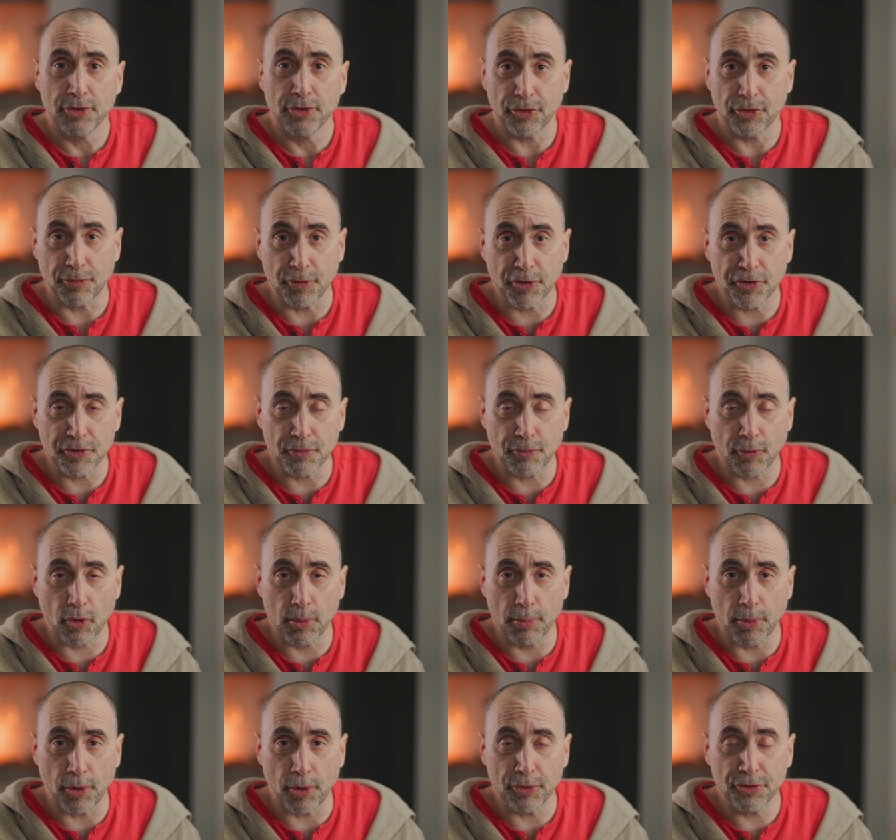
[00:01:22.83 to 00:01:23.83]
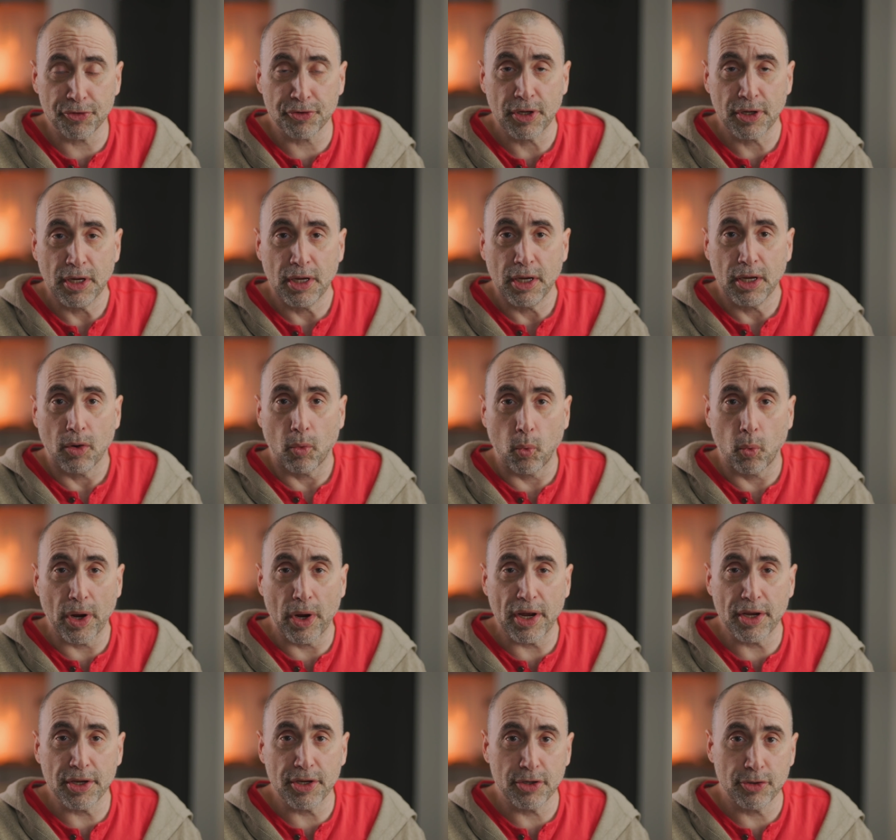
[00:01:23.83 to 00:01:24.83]
So, first and foremost,
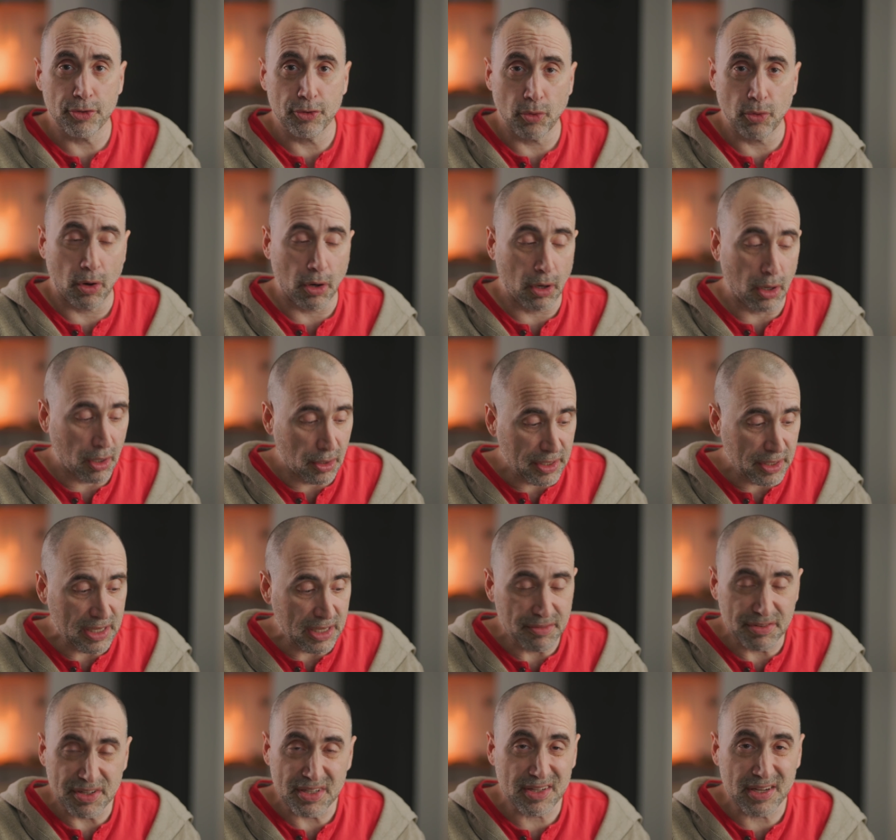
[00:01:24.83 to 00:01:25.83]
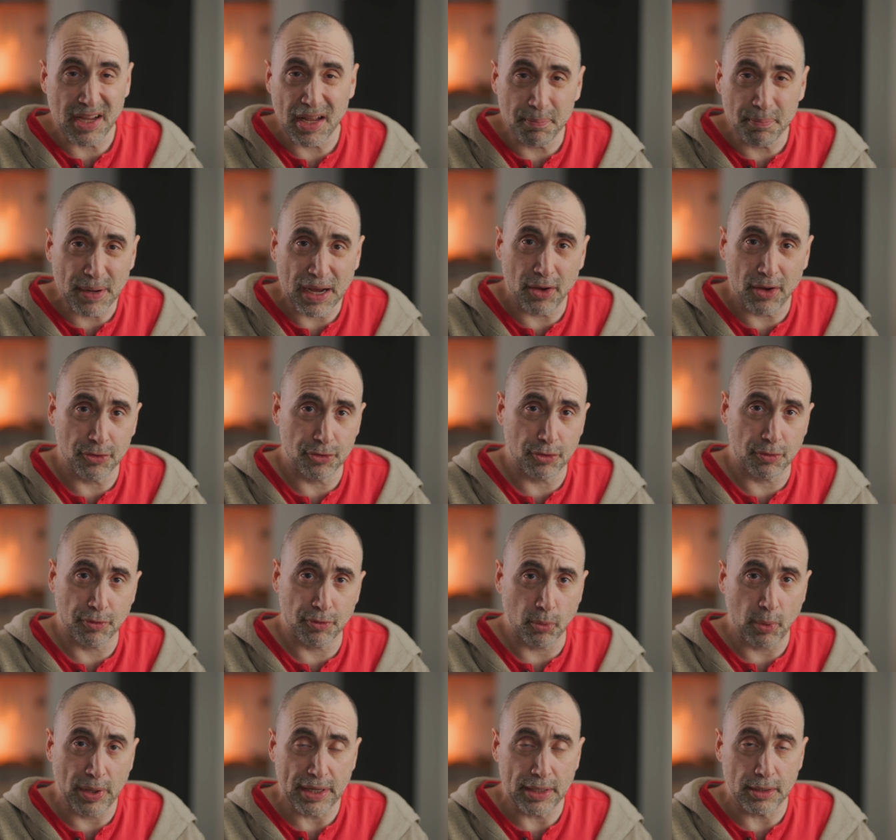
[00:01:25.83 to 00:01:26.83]
when you are even 10 pounds
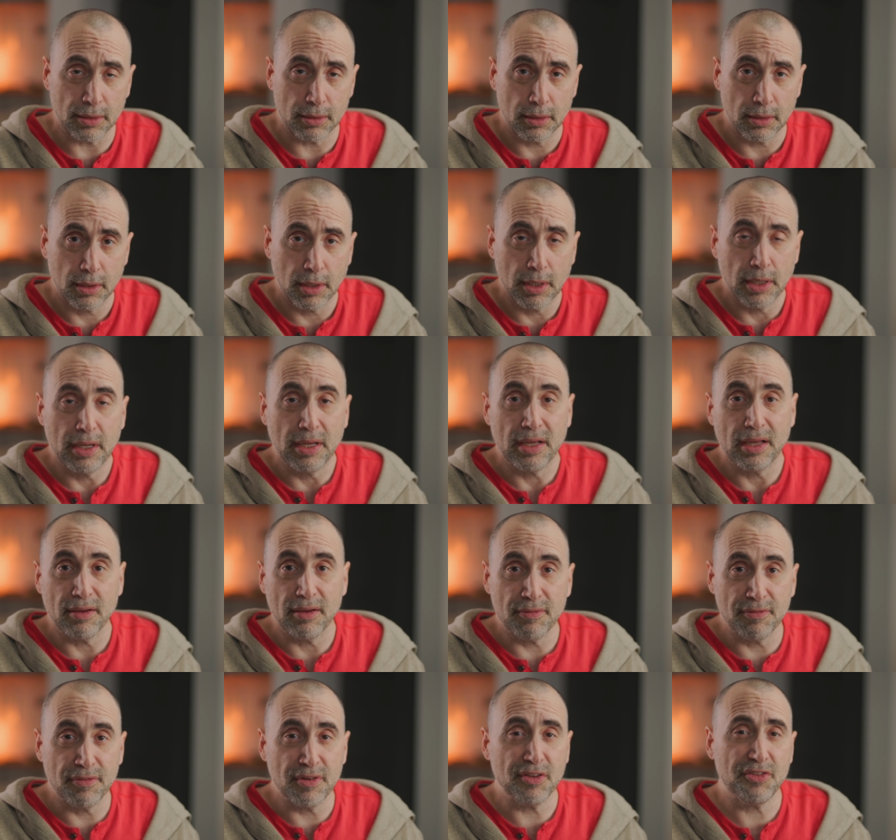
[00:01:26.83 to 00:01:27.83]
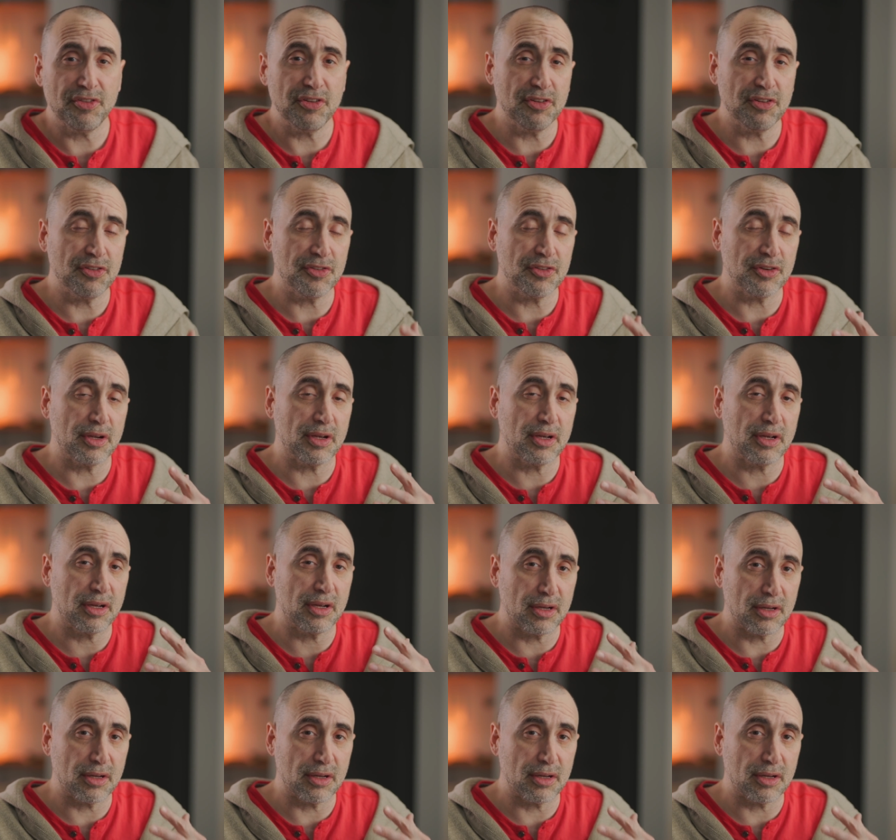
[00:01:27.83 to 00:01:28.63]
overweight, this is